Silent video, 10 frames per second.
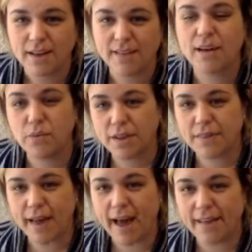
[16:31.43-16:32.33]
And then
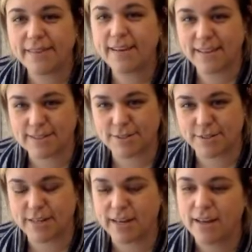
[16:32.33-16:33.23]
with that, the
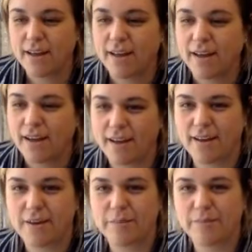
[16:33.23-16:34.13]
history.
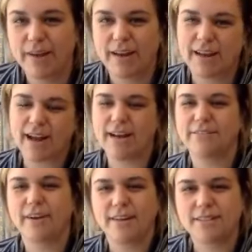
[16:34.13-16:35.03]
Um, and I kind
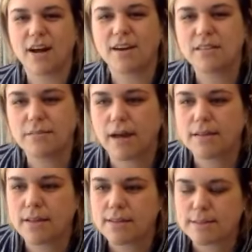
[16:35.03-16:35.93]
of already talked
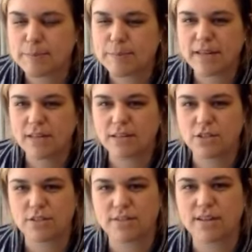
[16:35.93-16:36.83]
about this, but
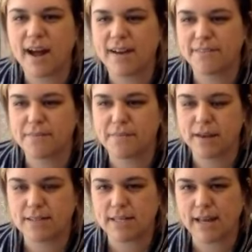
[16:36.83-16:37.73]
it's just kind of
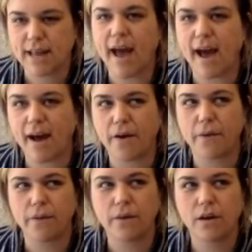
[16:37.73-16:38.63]
amazing
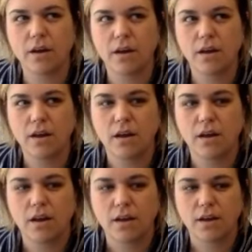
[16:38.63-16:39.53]
how
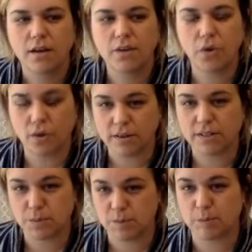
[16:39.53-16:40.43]
New
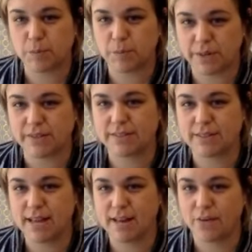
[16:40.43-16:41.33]
Orleans was
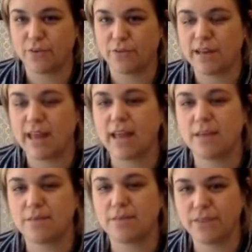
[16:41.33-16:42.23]
built and
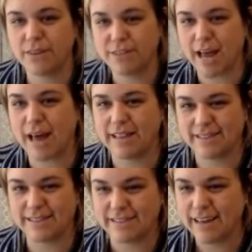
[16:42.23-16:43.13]
overcame the
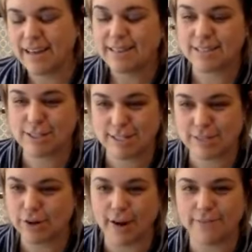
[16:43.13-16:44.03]
challenge the
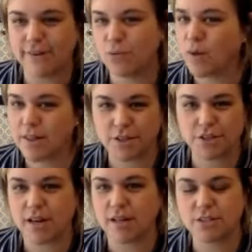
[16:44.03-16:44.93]
geographic
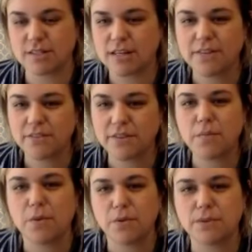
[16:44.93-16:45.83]
weather challenges and even
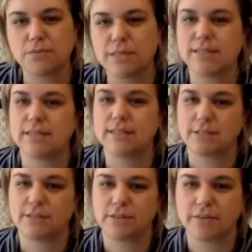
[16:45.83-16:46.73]
the most recent
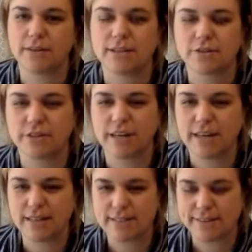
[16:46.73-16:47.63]
history with
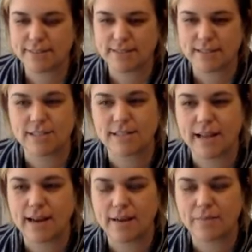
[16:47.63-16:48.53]
Katrina, the devastation
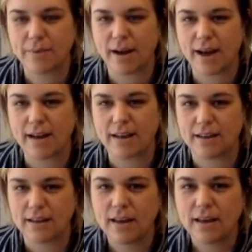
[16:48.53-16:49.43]
that it brought.
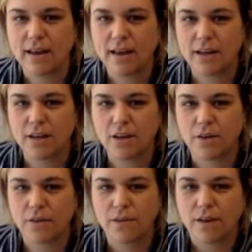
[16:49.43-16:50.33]
And, you
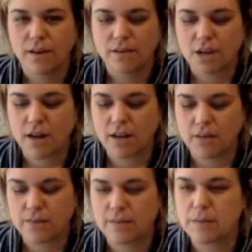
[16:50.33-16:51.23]
know, talking
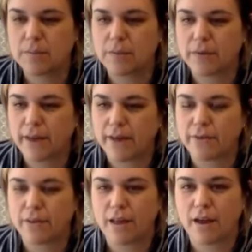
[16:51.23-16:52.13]
with the people that
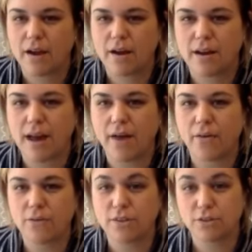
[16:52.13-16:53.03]
were there and
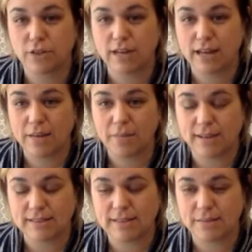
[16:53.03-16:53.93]
how Katrina
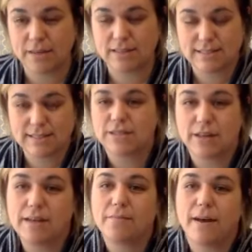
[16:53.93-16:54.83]
impacted them and is
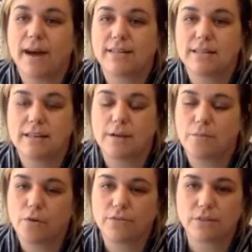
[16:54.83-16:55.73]
still impacting
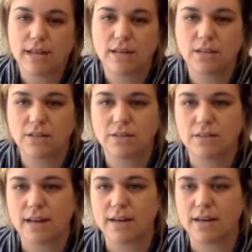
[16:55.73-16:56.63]
them over 10
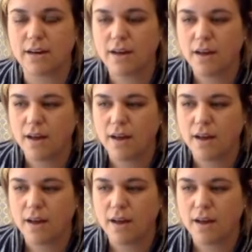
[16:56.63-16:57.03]
years later.